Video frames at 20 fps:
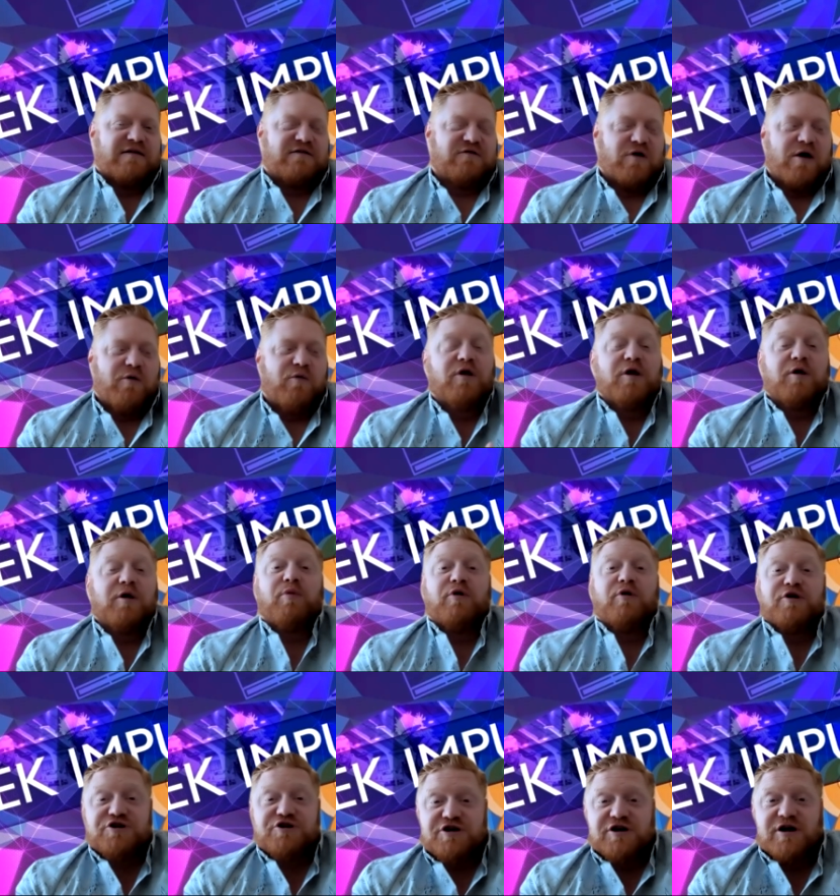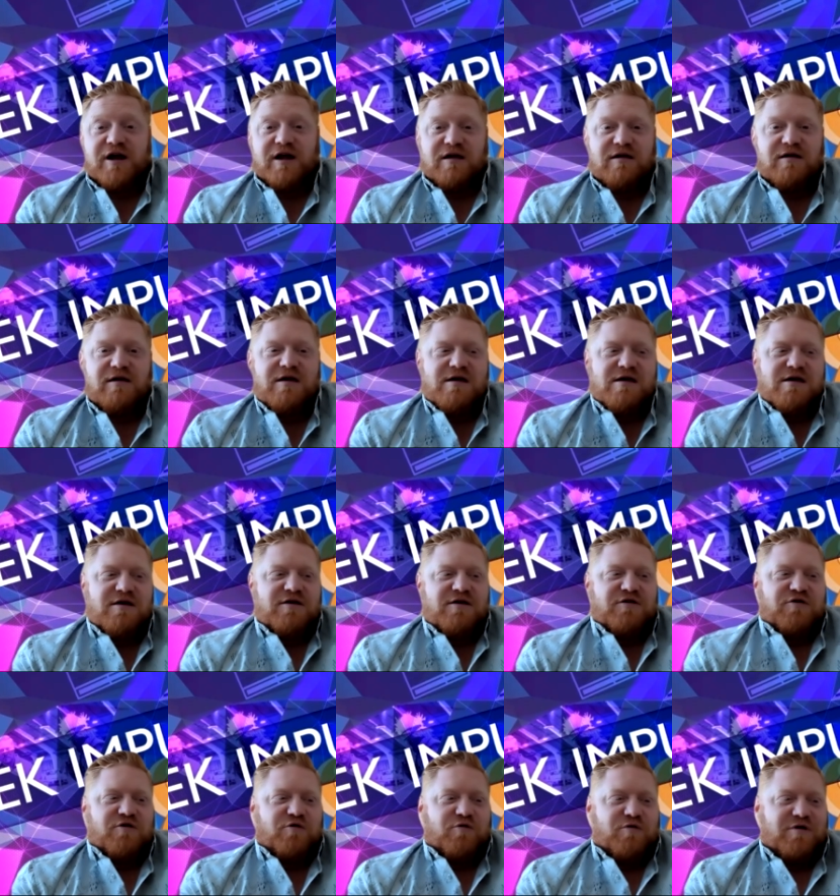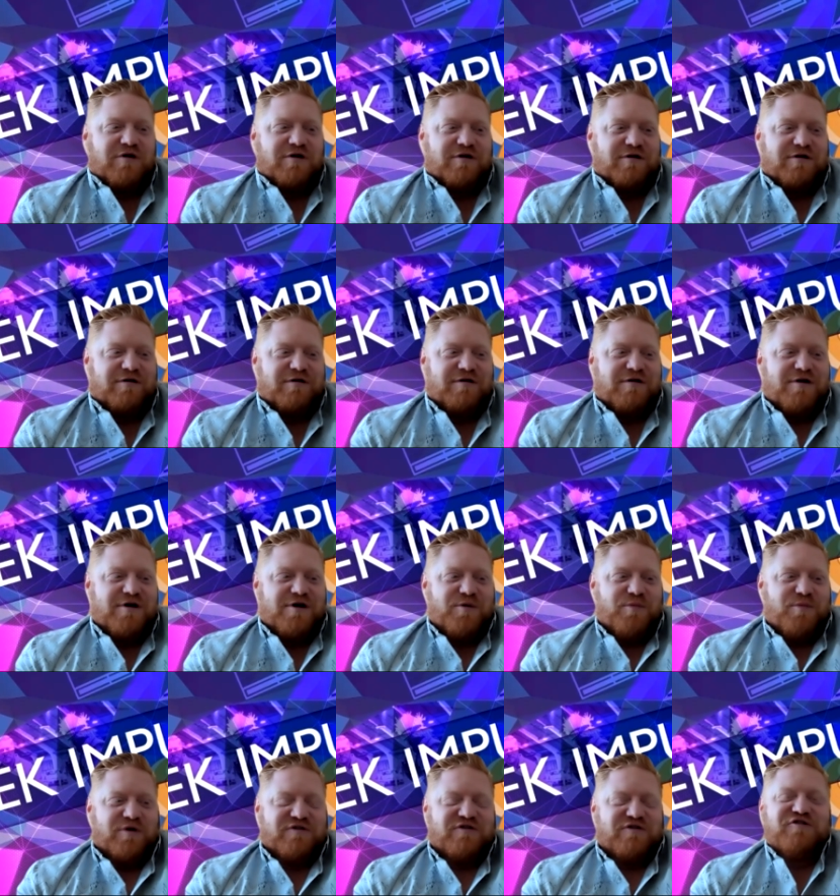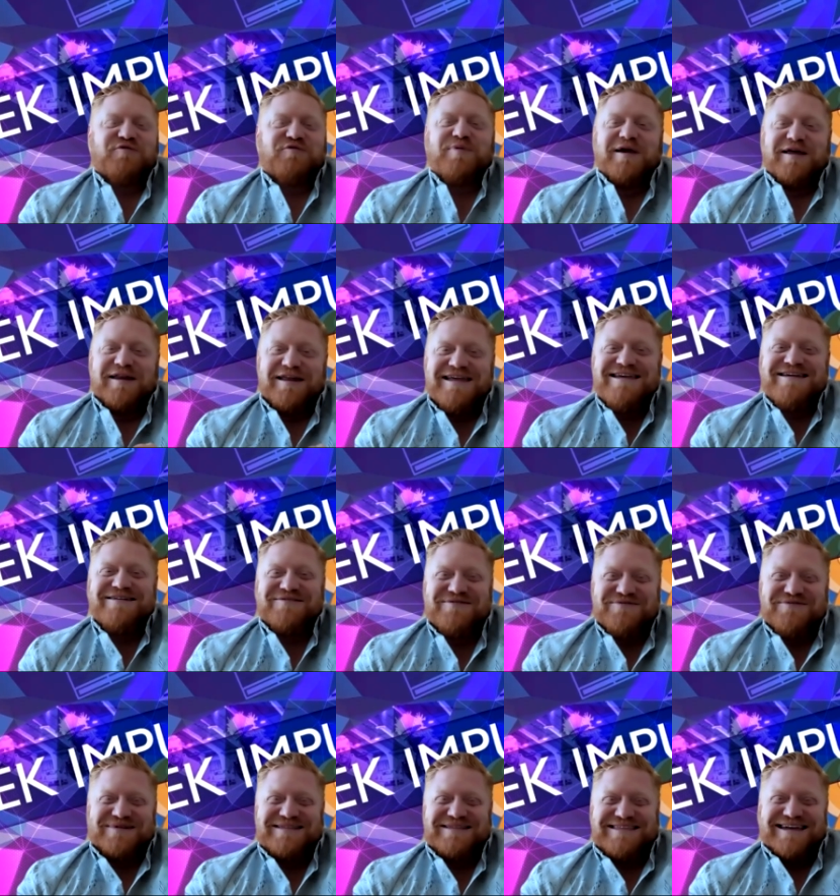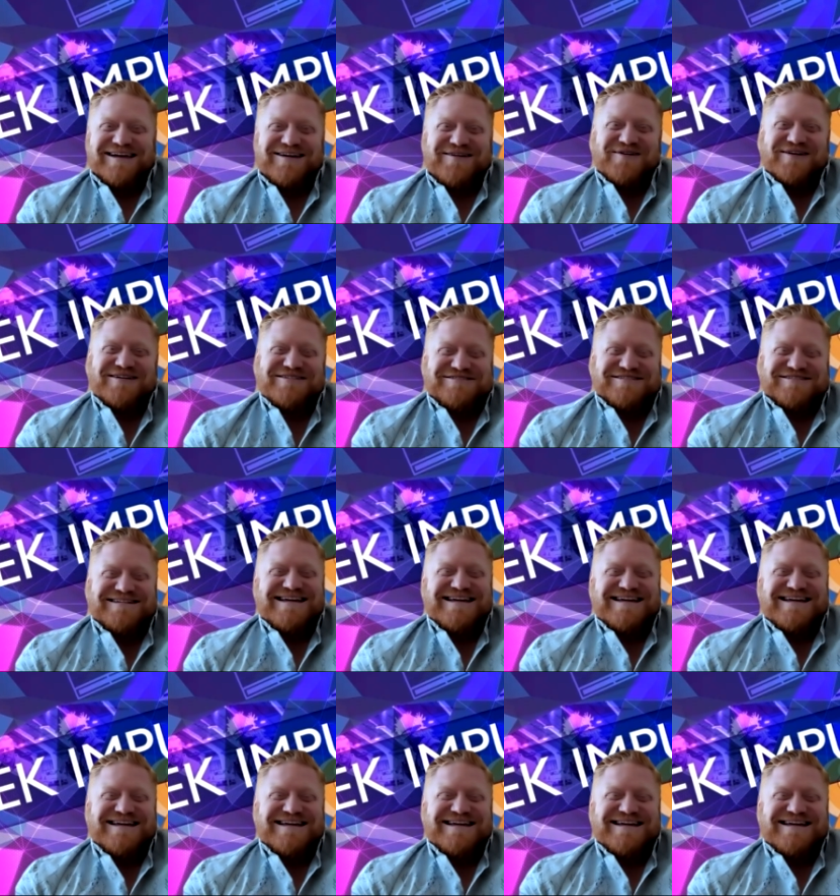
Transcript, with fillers: So I really appreciate you participating with that question.